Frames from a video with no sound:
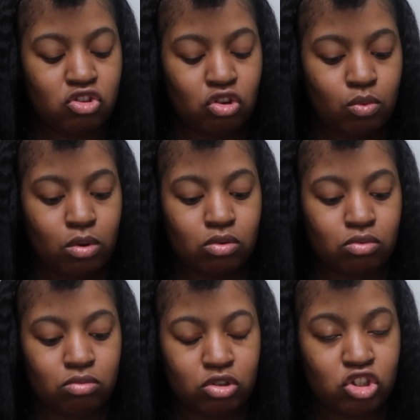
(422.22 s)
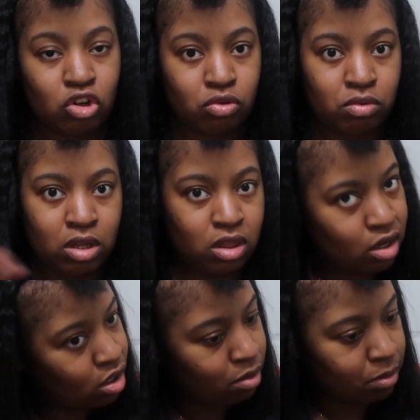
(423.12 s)
so it won't show
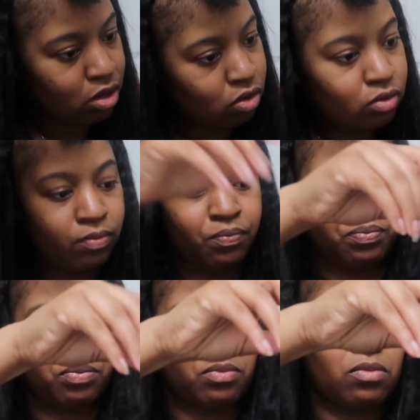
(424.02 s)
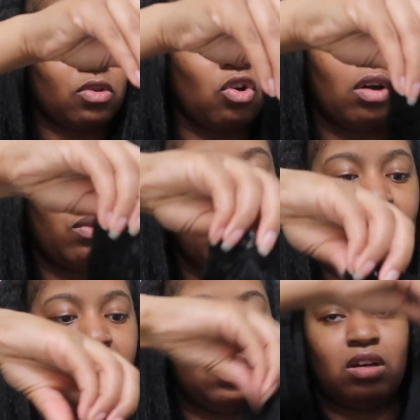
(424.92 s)
nothing in the middle, or I won't
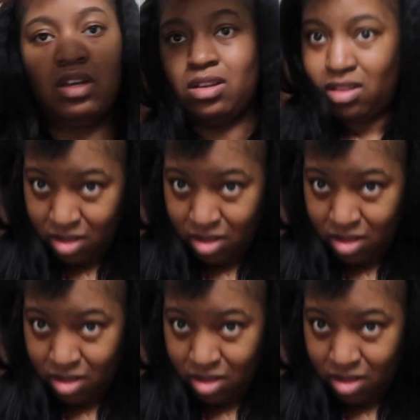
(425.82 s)
have an indent.